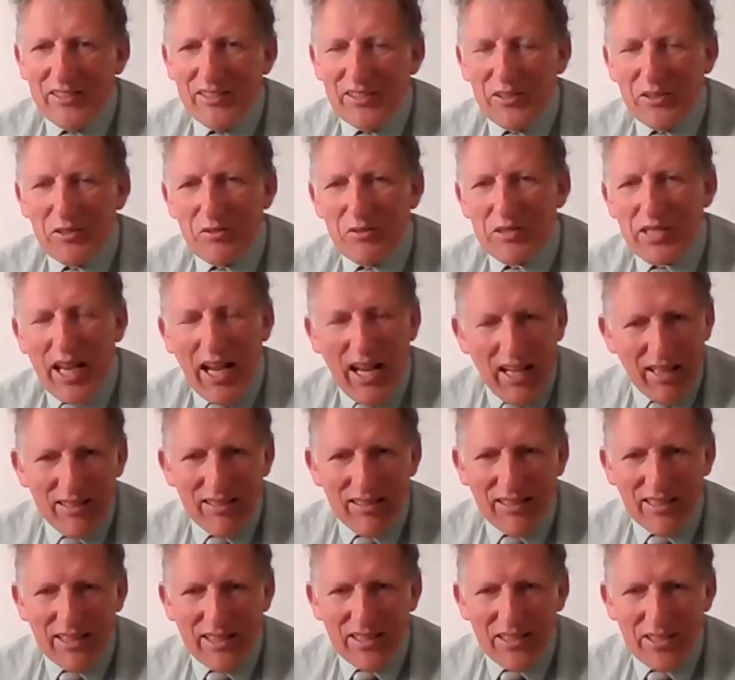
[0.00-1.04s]
those
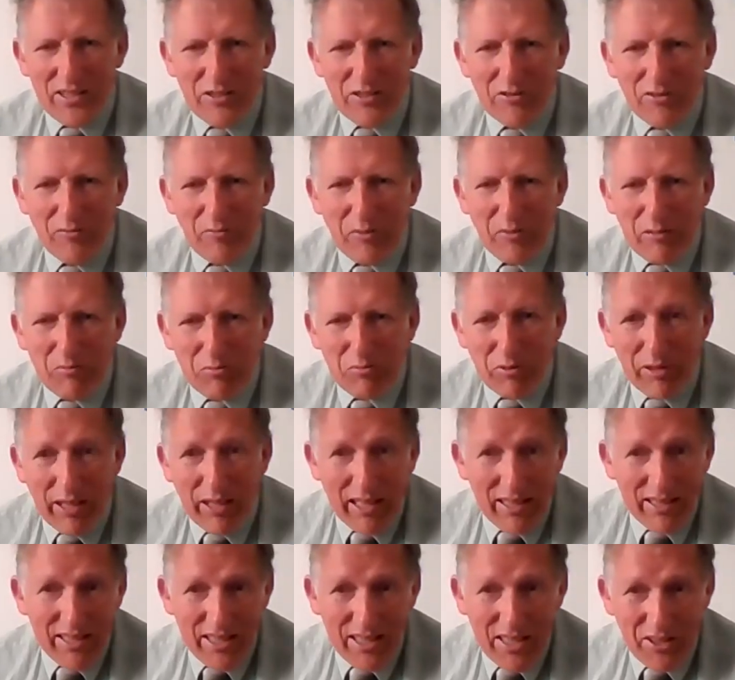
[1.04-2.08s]
athletes who have been
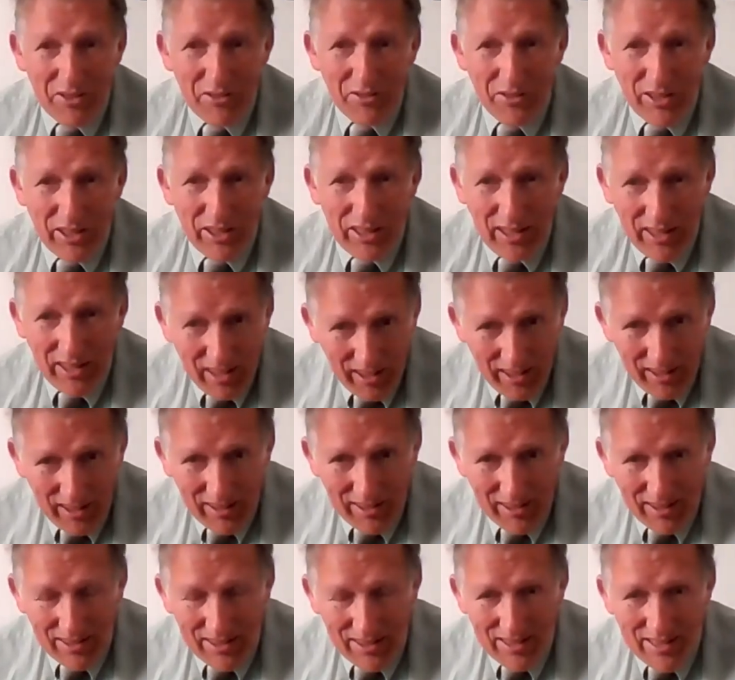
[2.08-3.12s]
practicing for
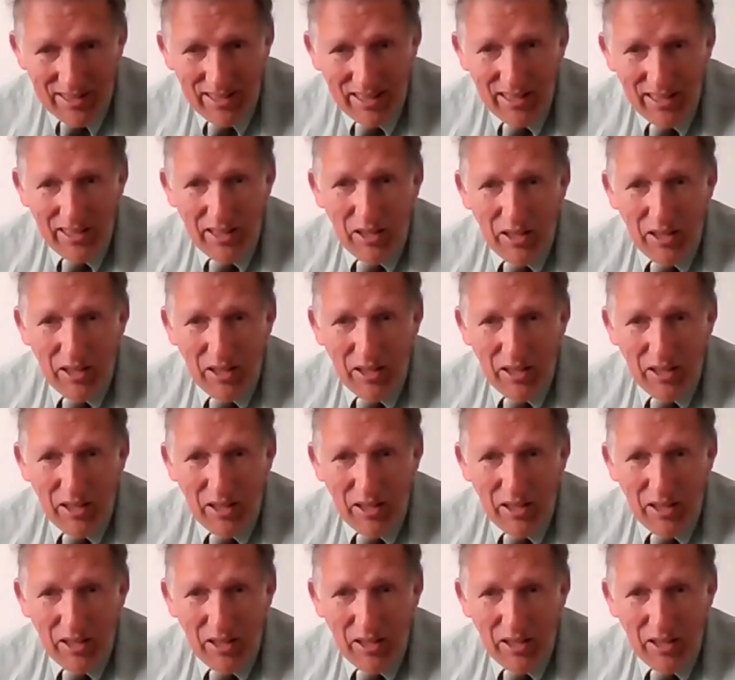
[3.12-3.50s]
years,